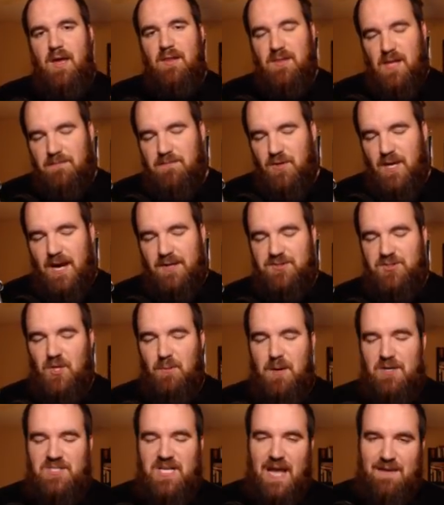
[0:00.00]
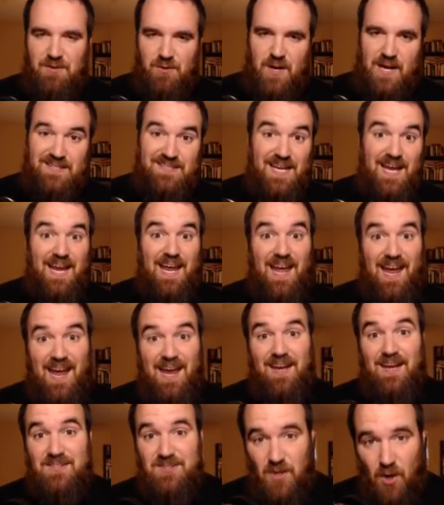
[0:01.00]
Love you guys so much. Have a great day.
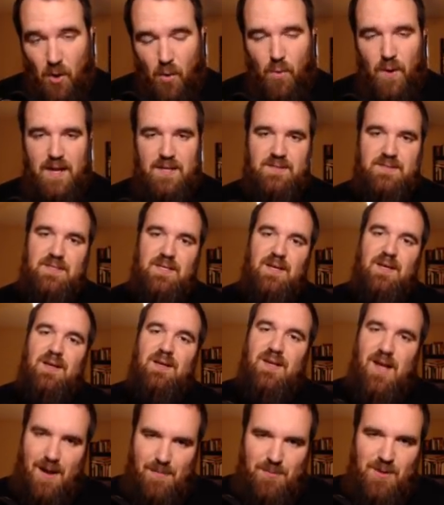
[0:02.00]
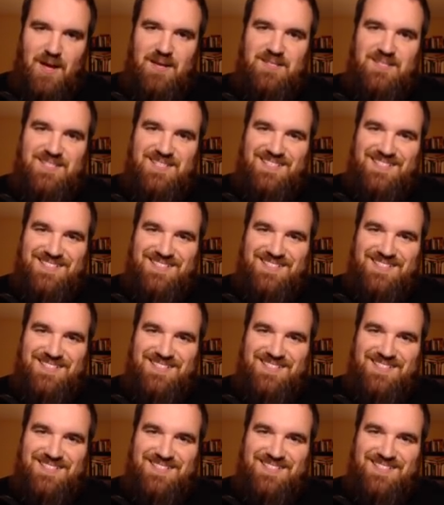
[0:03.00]
And as always, God bless.